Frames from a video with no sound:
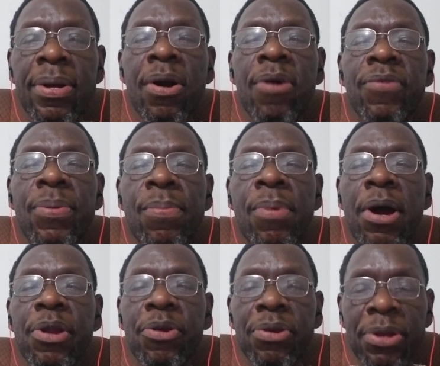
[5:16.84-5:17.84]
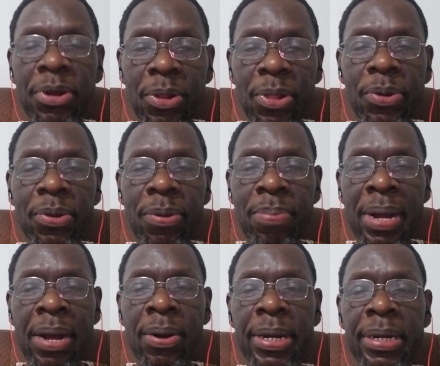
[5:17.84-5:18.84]
of a modern colonial
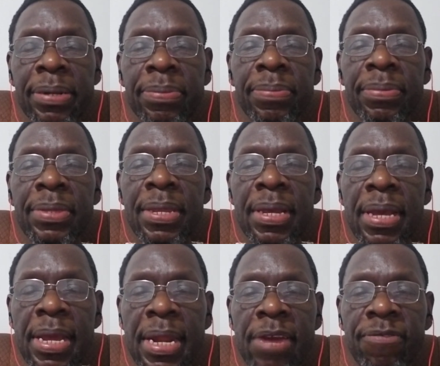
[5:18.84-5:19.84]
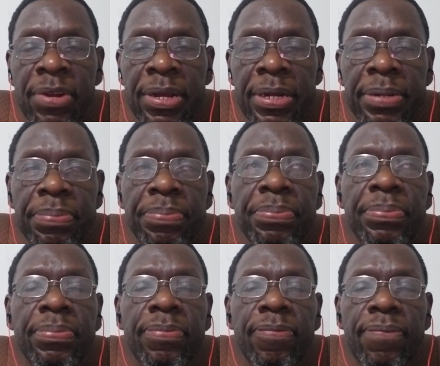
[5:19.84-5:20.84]
power in Africa
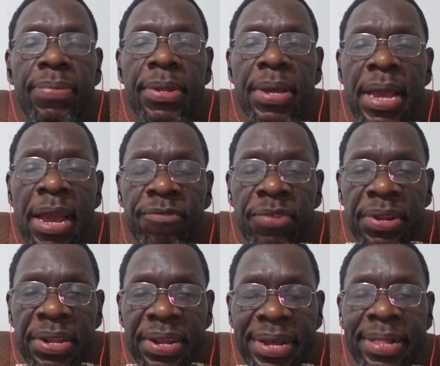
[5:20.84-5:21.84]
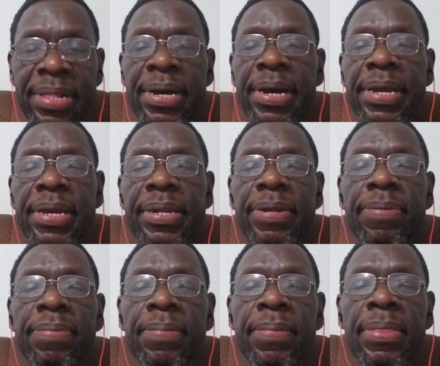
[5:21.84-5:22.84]
after the decline
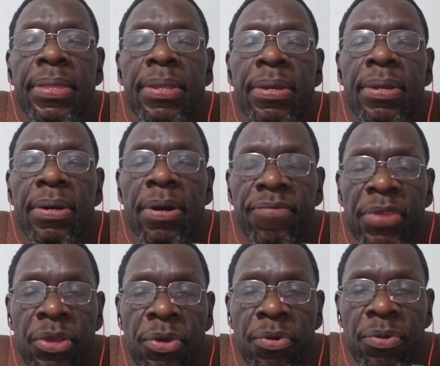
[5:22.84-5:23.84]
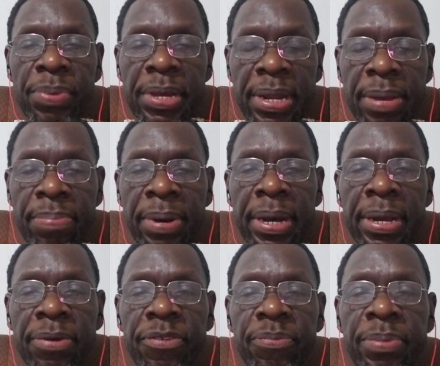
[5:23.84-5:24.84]
of the European
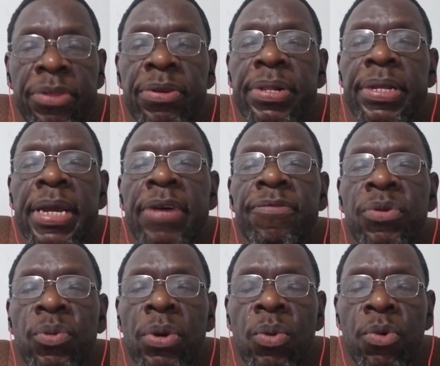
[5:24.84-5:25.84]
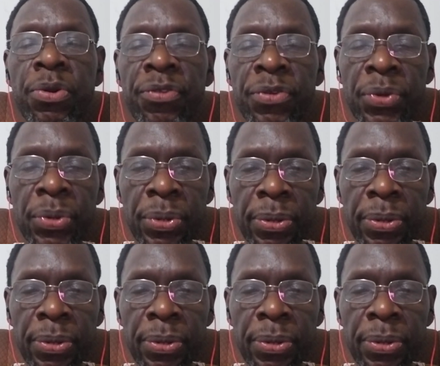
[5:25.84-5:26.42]
empires, particularly after World War II,